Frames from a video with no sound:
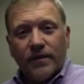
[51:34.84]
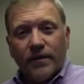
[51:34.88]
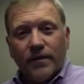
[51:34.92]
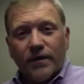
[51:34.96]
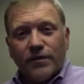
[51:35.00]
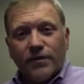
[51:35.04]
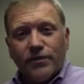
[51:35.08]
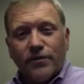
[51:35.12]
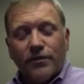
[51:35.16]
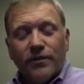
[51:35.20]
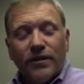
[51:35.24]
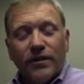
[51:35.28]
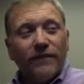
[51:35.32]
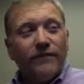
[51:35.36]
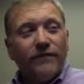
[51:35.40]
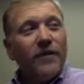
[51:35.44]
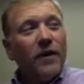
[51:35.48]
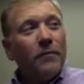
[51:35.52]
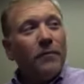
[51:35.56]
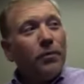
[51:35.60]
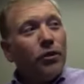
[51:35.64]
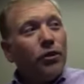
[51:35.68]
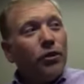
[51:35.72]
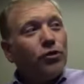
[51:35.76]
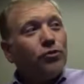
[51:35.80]
So that if
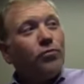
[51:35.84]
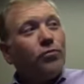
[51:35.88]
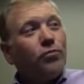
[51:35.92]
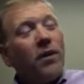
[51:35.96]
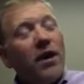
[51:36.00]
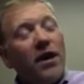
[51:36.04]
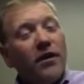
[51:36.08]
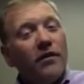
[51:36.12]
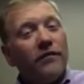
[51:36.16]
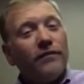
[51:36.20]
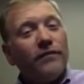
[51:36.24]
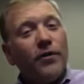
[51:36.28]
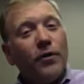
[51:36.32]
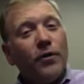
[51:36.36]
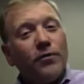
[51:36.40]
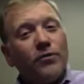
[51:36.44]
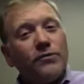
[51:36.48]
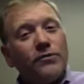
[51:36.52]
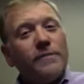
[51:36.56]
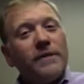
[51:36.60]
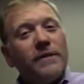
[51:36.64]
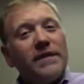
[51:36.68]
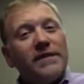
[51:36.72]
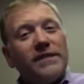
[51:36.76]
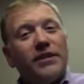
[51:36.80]
number 12
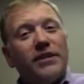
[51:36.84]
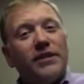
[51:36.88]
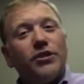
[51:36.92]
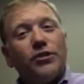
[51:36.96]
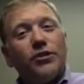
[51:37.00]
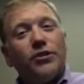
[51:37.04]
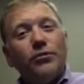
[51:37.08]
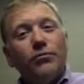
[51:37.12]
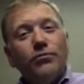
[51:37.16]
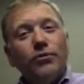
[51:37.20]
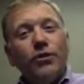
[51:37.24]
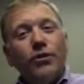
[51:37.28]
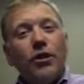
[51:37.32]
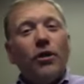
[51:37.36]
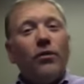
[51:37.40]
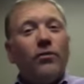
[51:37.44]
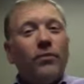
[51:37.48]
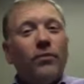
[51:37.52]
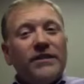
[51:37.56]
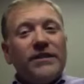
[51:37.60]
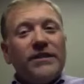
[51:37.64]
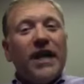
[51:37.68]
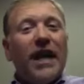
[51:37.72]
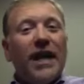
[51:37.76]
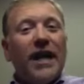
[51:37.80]
goes missing, you know
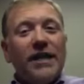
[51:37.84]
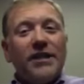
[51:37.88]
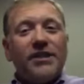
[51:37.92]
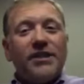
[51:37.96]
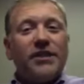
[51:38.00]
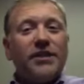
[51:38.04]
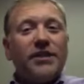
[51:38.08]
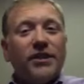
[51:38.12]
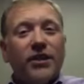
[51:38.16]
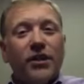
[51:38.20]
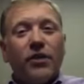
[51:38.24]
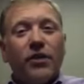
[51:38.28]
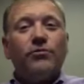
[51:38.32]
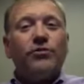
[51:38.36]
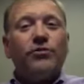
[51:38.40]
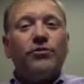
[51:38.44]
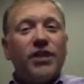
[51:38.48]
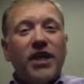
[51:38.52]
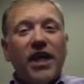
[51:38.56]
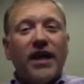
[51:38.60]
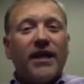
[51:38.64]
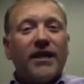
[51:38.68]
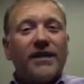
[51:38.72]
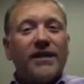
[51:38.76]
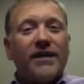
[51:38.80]
which agent to go
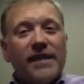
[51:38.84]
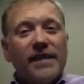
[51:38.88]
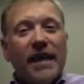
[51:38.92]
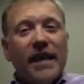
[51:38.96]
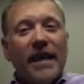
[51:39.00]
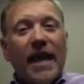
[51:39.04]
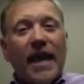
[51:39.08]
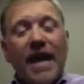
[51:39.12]
check and say,